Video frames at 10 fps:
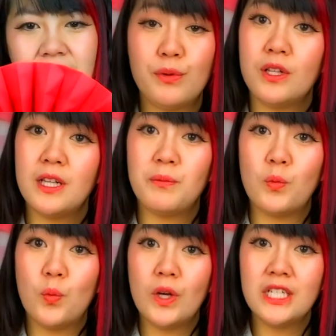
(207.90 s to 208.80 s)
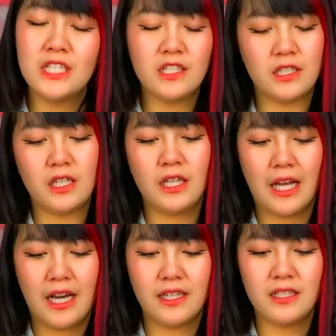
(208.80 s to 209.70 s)
Pull up one sheet
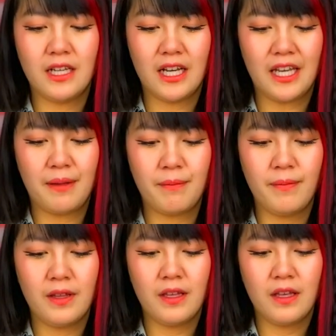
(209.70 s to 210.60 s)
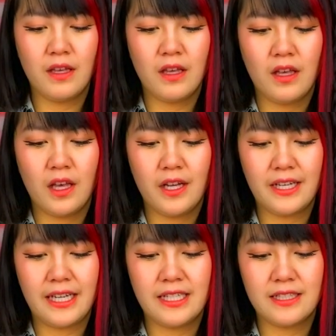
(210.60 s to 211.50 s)
at a time on
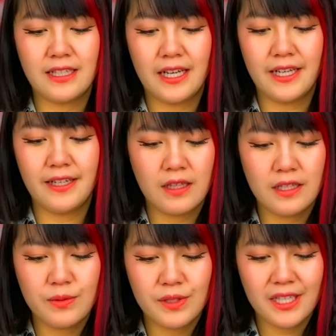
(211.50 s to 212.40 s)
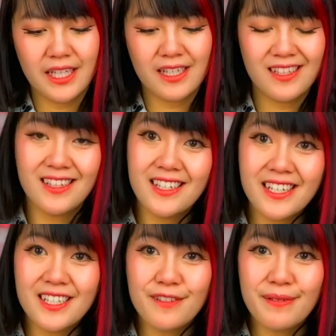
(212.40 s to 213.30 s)
each side. This will take a
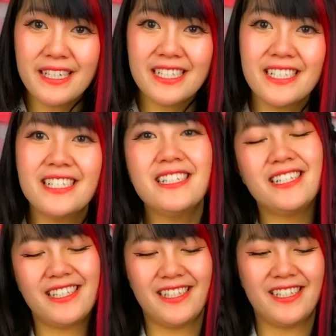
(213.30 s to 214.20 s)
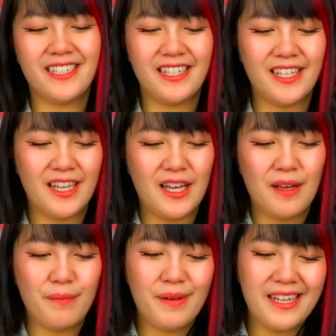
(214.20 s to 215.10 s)
little patience,
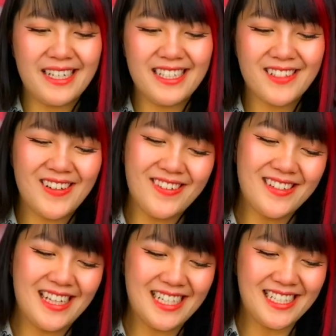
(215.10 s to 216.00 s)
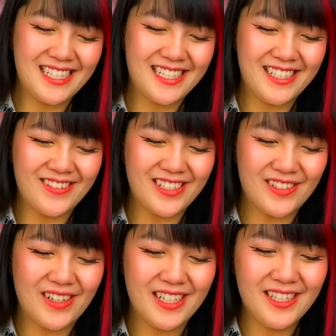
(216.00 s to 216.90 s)
but it's quite relaxing to do as
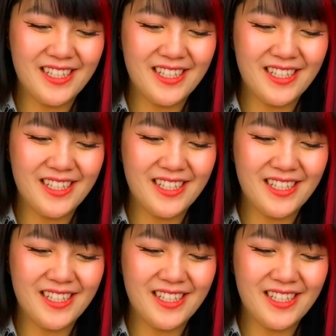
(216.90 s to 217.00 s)
well.